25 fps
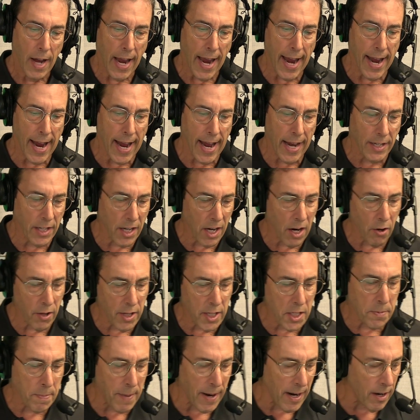And, you know,
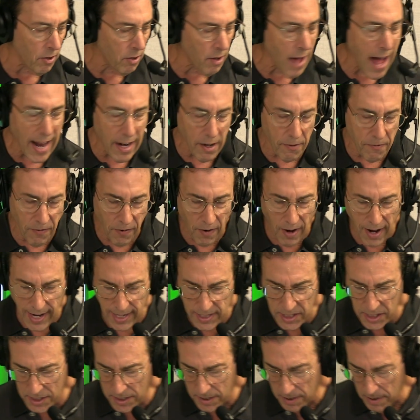there's been a lot of
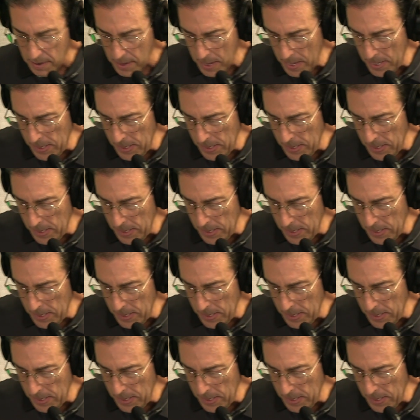fuss